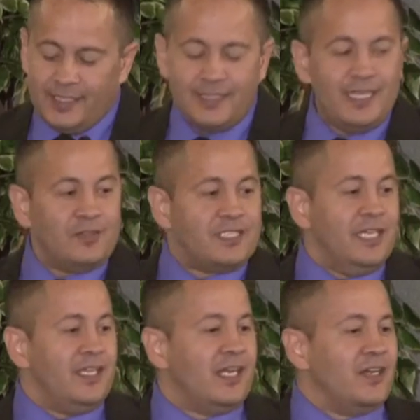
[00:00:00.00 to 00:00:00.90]
Now,
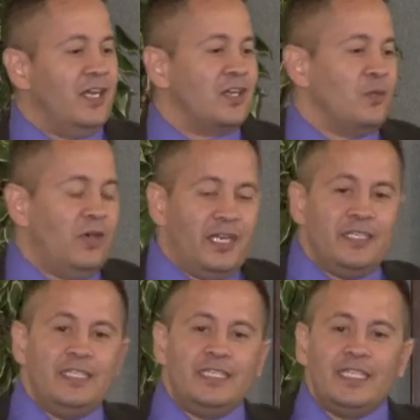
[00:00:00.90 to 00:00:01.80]
Dylan, our younger
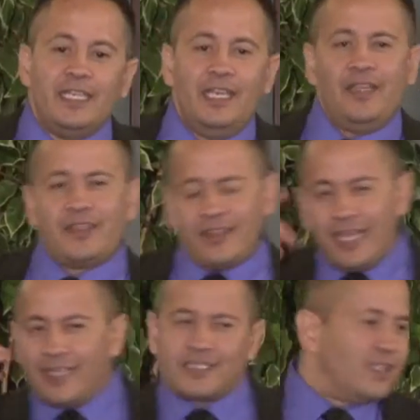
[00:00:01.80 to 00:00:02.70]
one, he
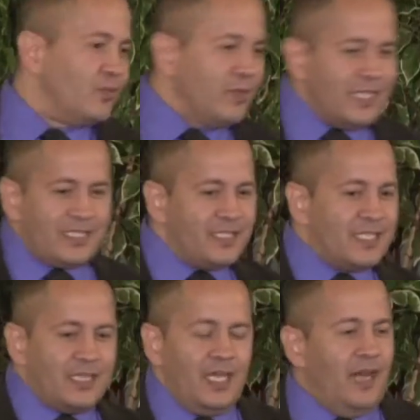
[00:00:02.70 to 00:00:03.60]
thinks and
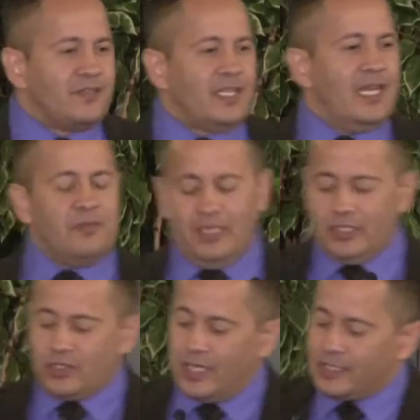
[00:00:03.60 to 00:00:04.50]
reasons and loves like me
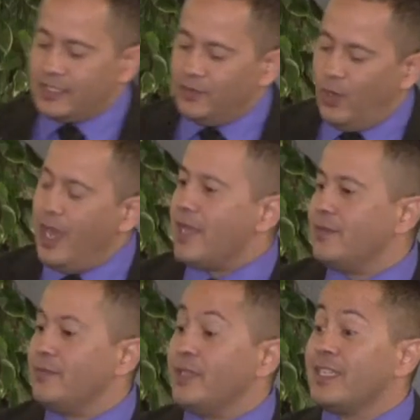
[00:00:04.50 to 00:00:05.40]
and Tracy. Why?
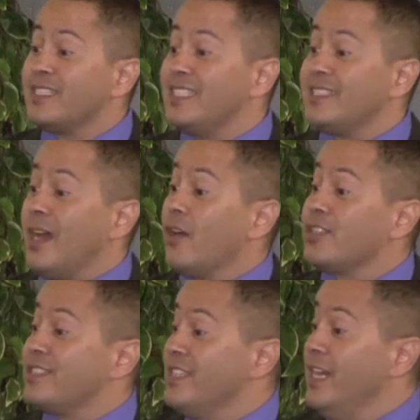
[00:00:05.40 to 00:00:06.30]
Because he's our
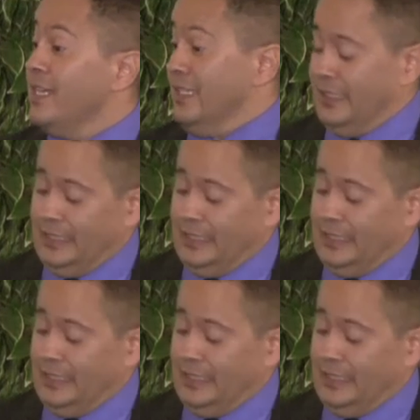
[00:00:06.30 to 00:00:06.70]
son.